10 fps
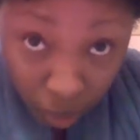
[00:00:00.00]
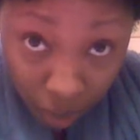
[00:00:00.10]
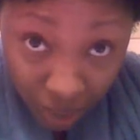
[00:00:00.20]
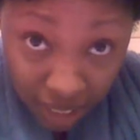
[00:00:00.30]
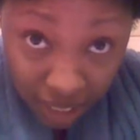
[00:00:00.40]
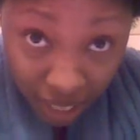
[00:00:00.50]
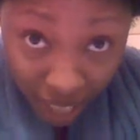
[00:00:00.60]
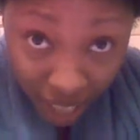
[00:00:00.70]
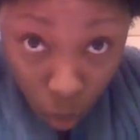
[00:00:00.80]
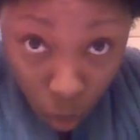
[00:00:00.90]
But it's a
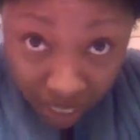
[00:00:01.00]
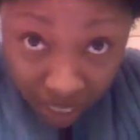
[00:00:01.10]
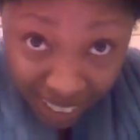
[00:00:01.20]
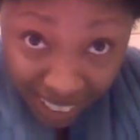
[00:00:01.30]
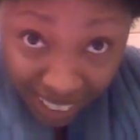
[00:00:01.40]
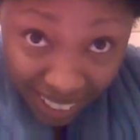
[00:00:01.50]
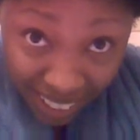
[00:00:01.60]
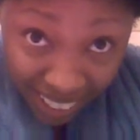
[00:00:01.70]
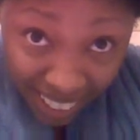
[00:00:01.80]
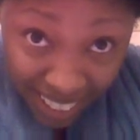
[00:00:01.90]
lot more
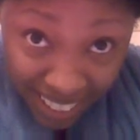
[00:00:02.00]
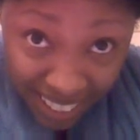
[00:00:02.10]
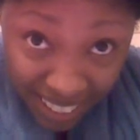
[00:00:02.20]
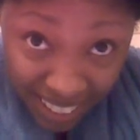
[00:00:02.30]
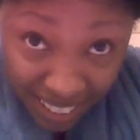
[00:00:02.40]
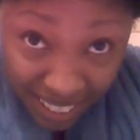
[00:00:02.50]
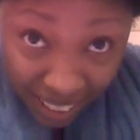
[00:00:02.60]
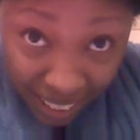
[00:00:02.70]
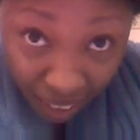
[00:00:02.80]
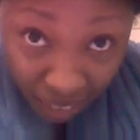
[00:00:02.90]
dense
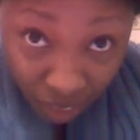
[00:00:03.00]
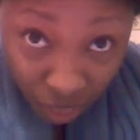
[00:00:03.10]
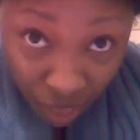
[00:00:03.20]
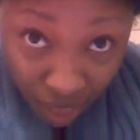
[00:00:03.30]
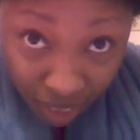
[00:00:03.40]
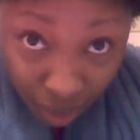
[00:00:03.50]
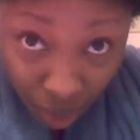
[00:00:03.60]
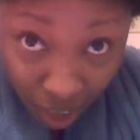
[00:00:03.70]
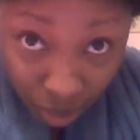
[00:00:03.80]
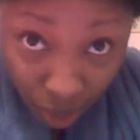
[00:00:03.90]
and thick than the
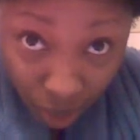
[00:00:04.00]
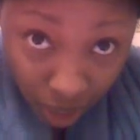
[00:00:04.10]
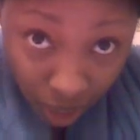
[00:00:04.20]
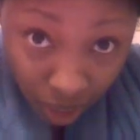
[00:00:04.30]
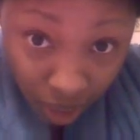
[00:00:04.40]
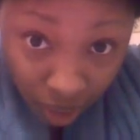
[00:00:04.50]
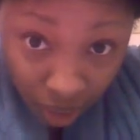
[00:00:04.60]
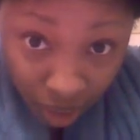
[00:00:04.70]
back of my head.